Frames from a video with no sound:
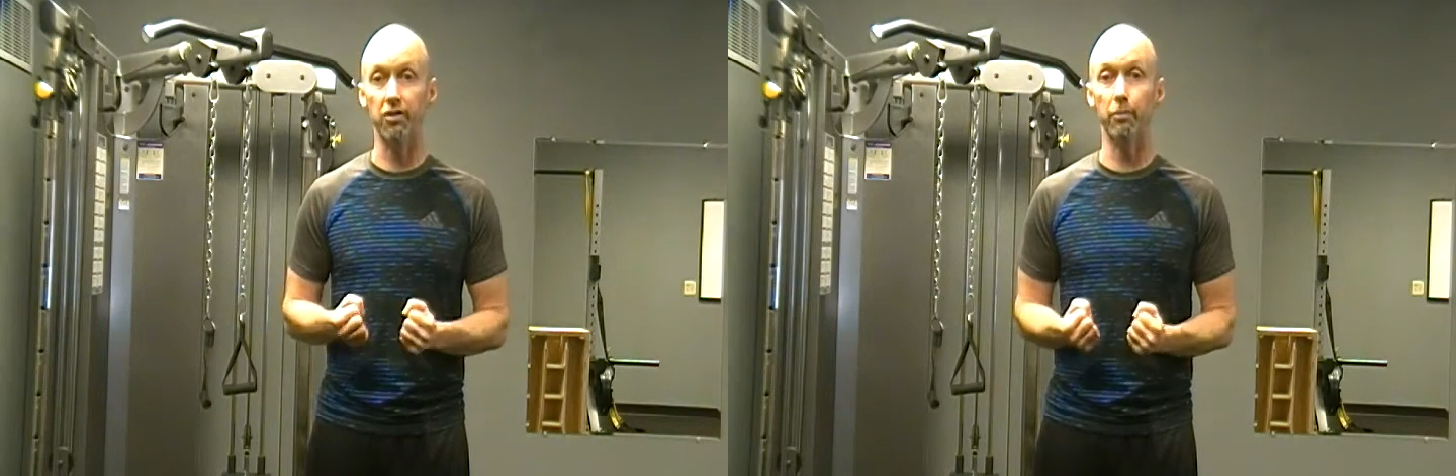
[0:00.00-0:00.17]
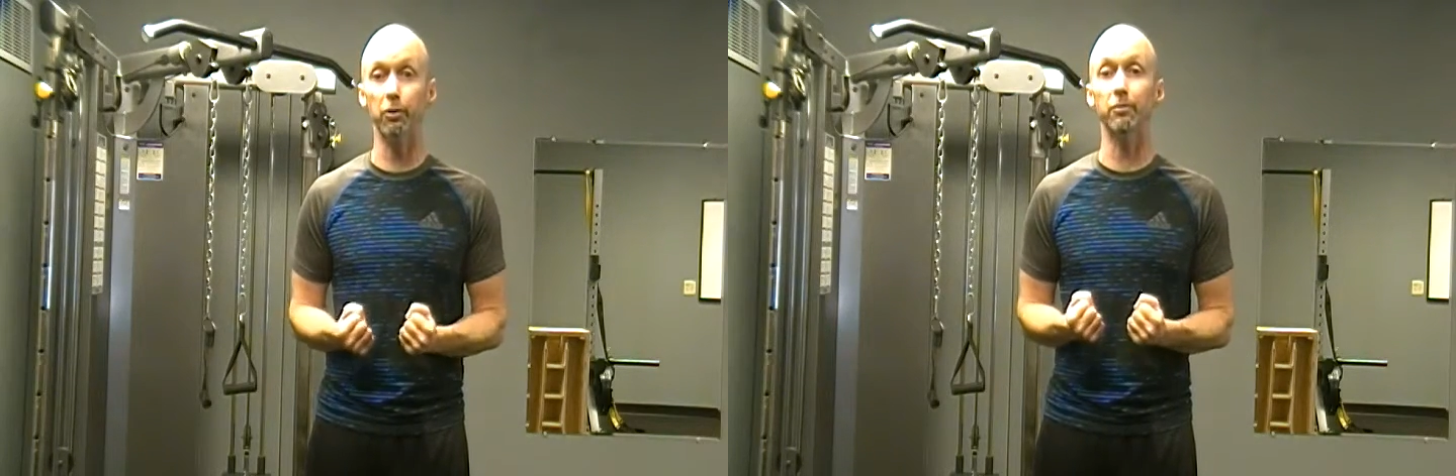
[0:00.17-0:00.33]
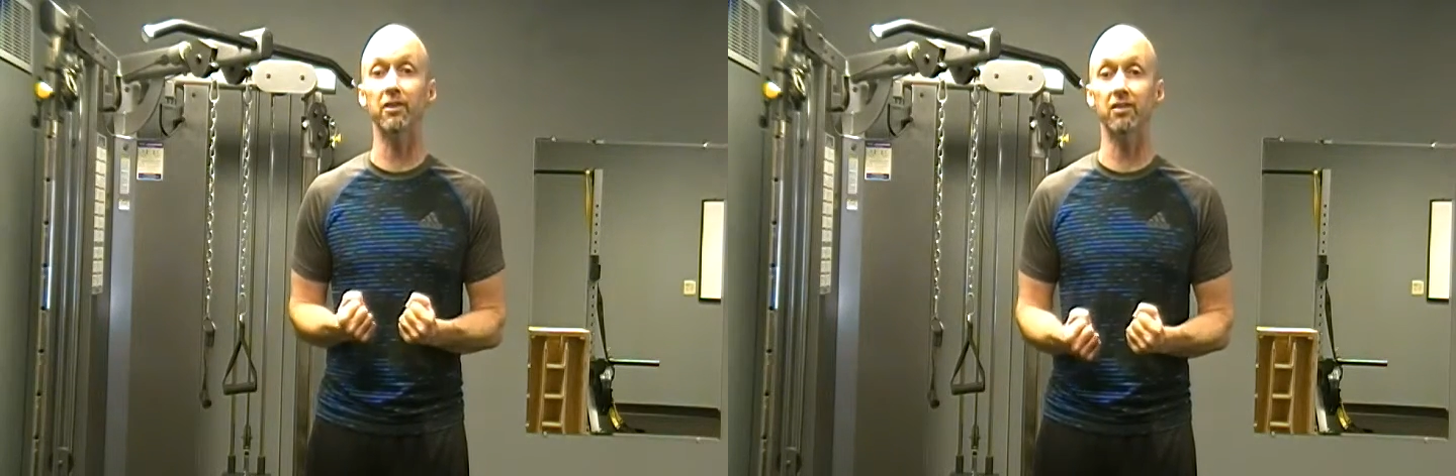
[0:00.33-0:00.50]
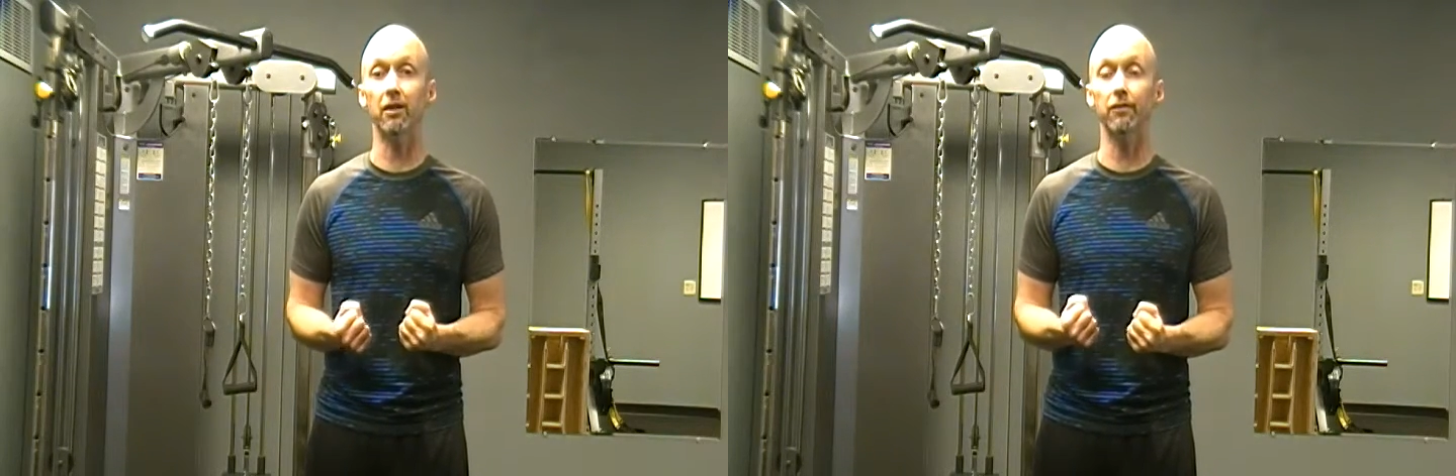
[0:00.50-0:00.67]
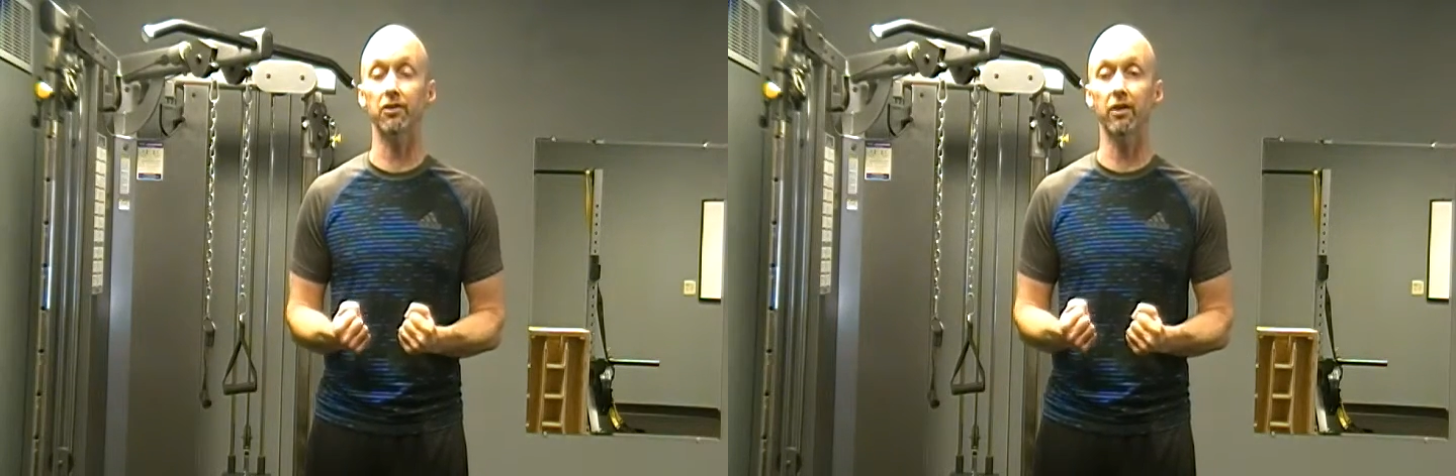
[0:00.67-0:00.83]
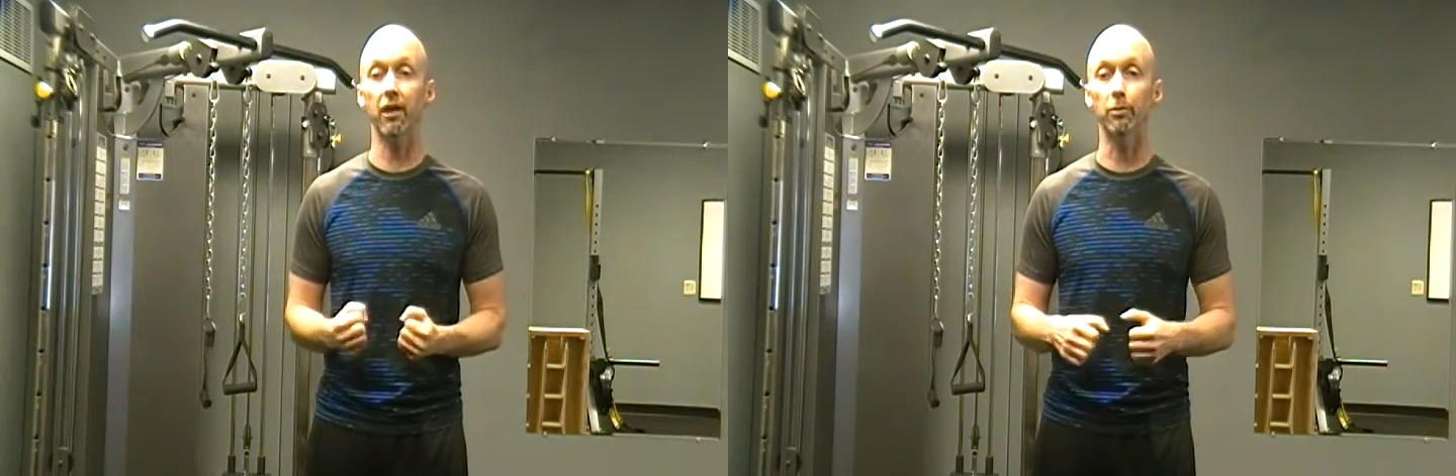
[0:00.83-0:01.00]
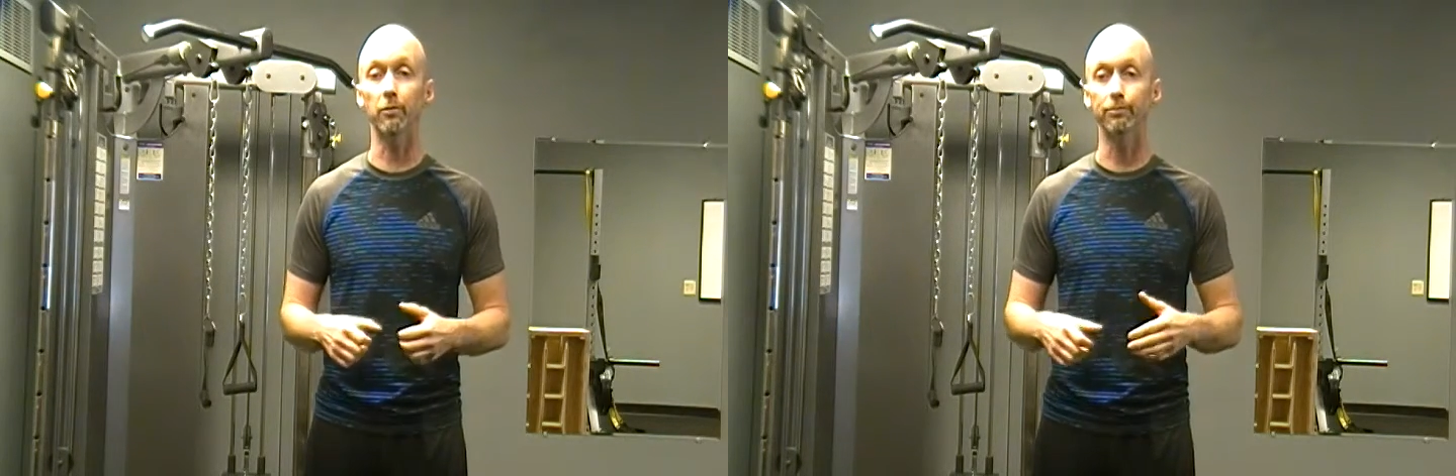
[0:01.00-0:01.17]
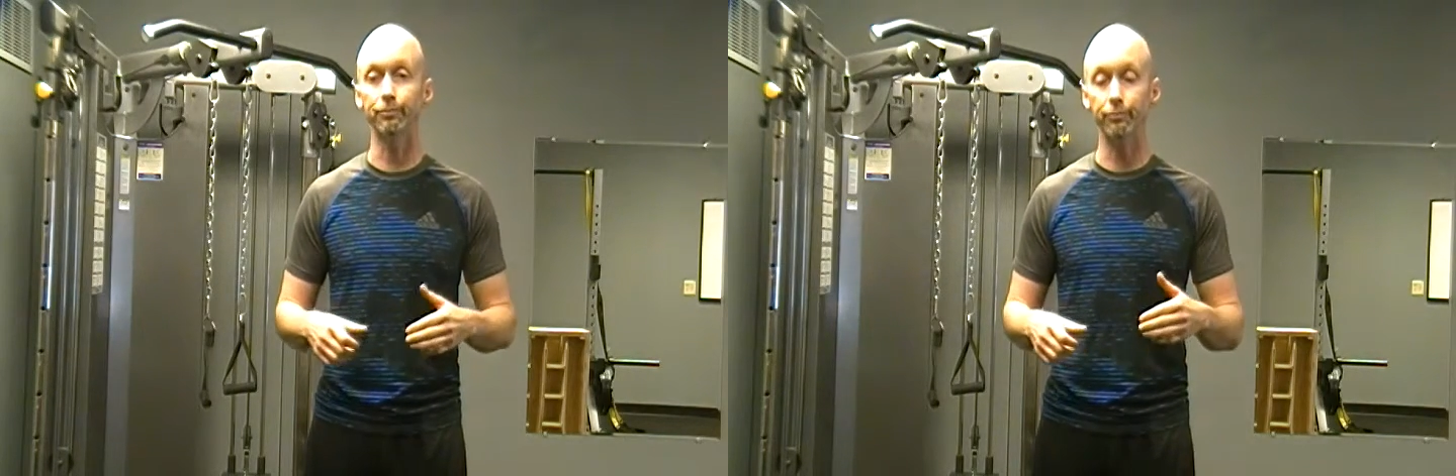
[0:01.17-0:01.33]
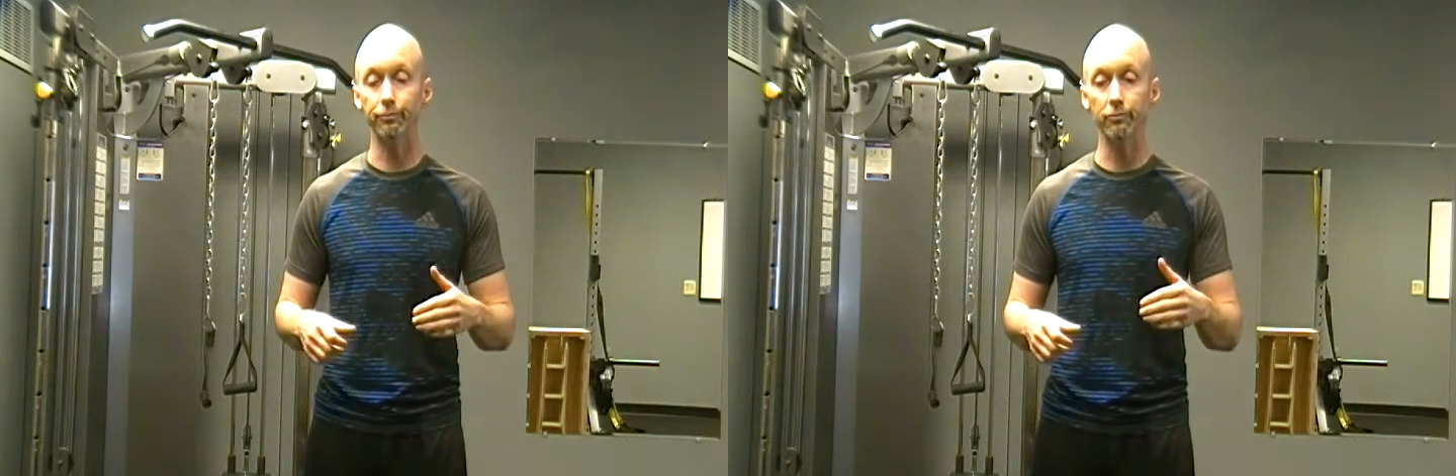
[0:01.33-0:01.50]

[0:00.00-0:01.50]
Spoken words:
It's supposed to be stiff and stable,